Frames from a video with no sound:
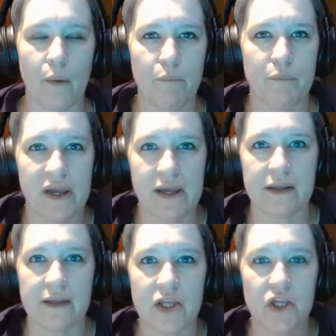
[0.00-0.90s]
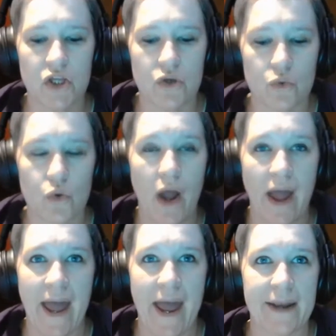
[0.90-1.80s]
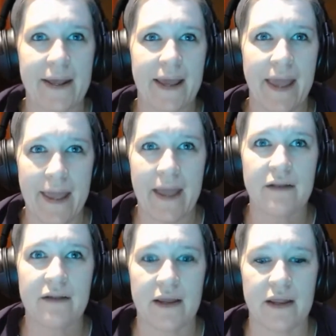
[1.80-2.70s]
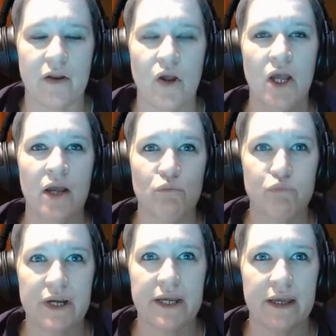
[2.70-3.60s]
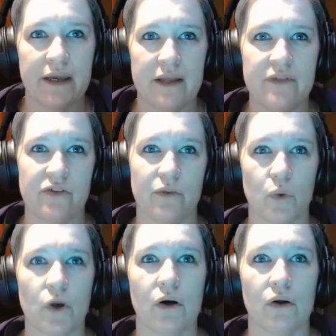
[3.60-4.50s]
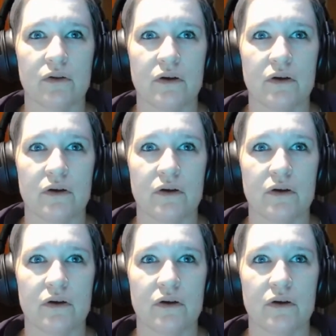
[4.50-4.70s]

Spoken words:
being that you had a hand in bringing into the world,